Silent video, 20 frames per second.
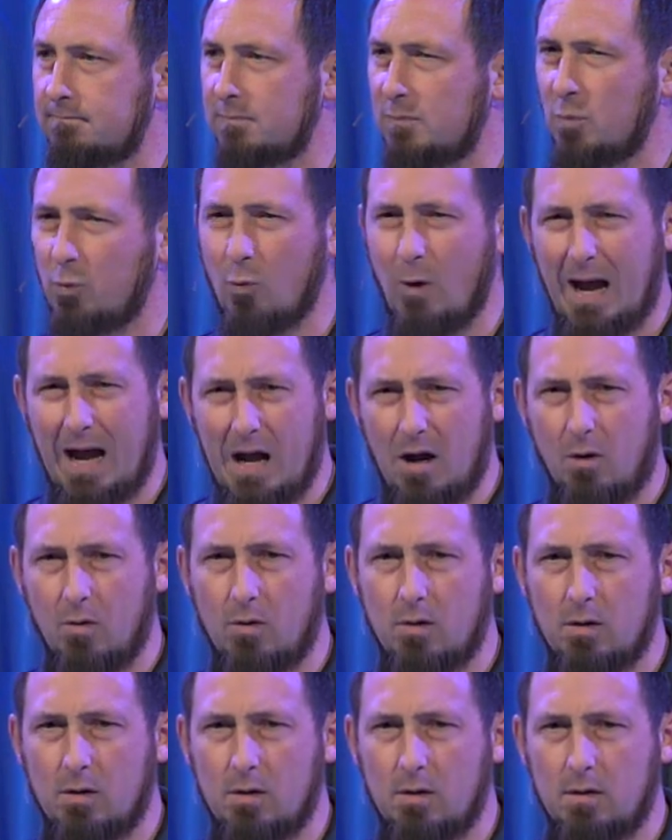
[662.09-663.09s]
Wow.
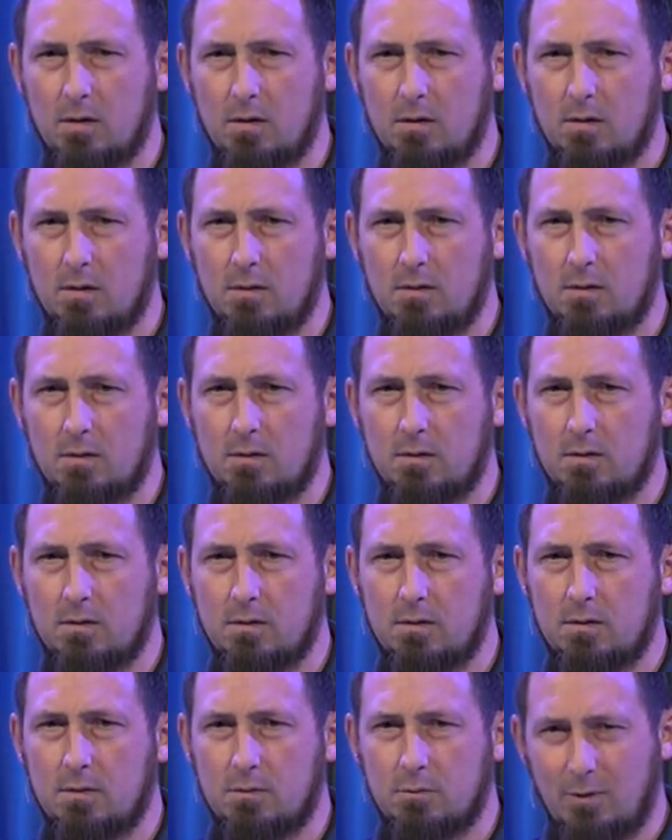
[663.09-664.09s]

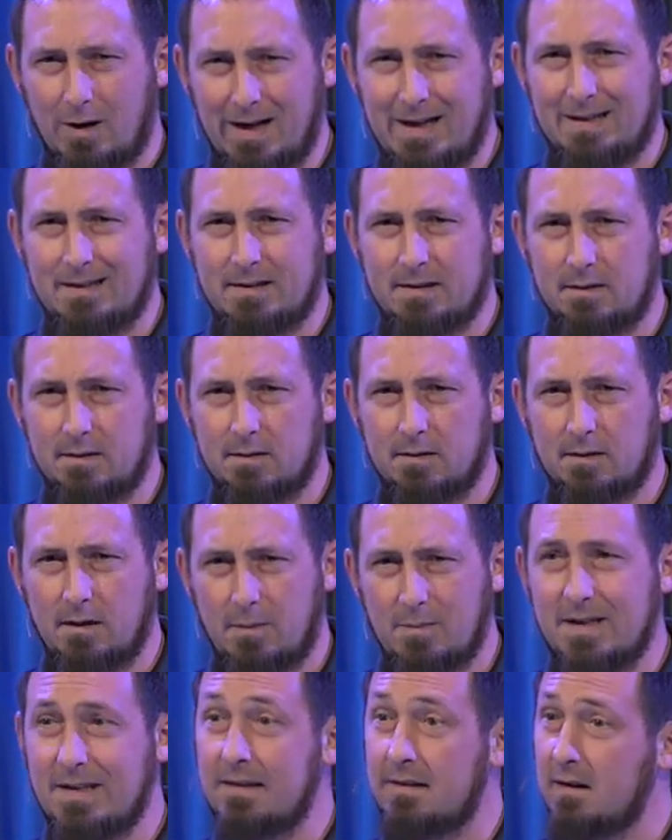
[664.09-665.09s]
Right?
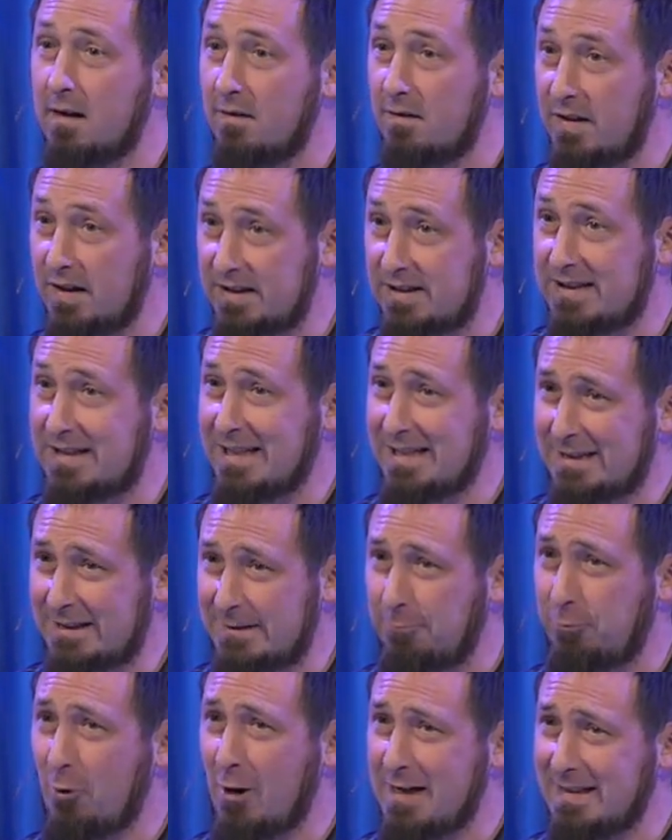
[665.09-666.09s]
I mean, the
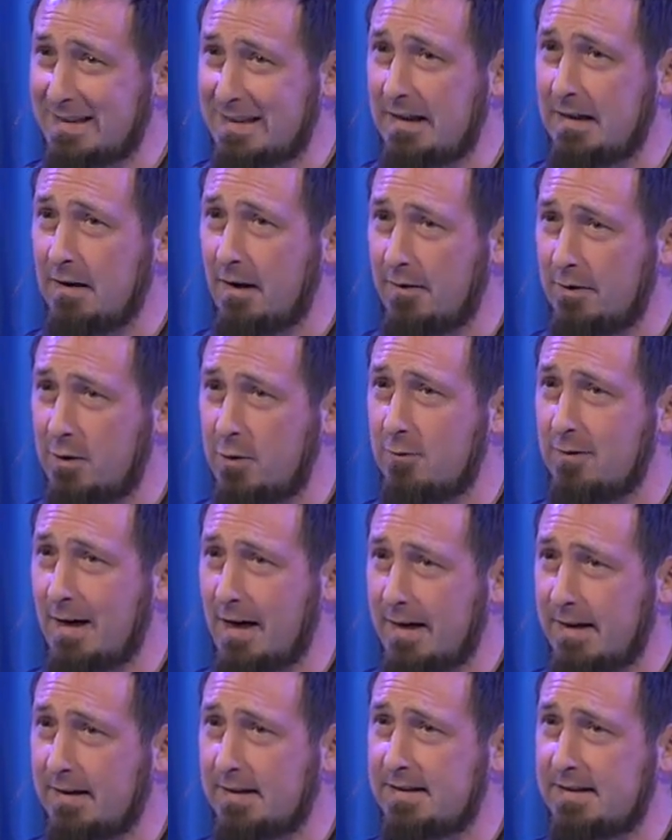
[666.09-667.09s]
sixth president of the
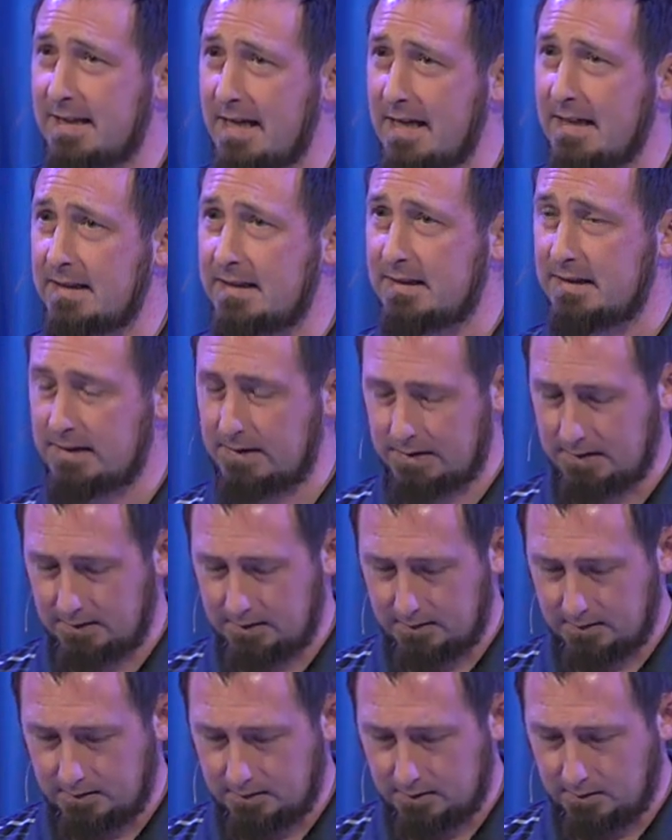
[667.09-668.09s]
United States
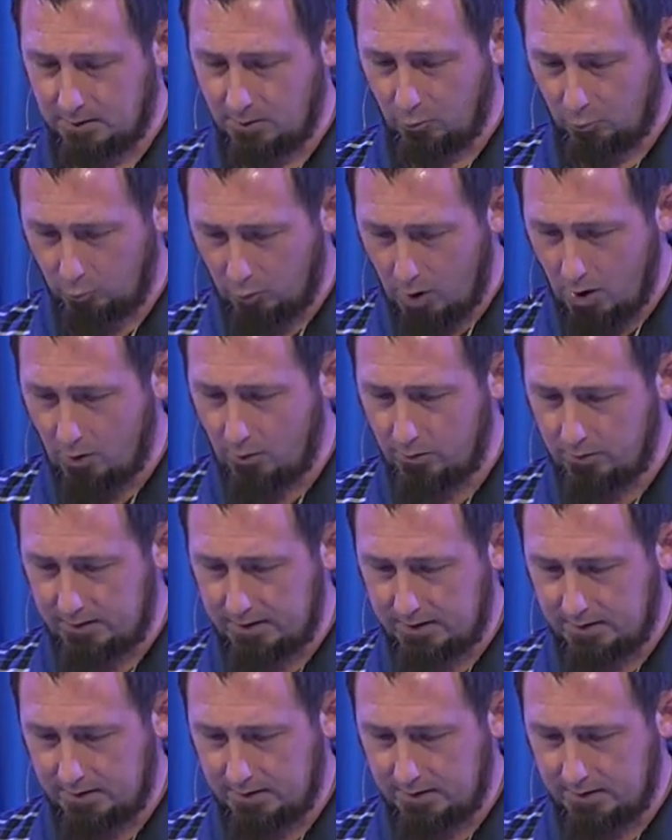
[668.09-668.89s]
wrote,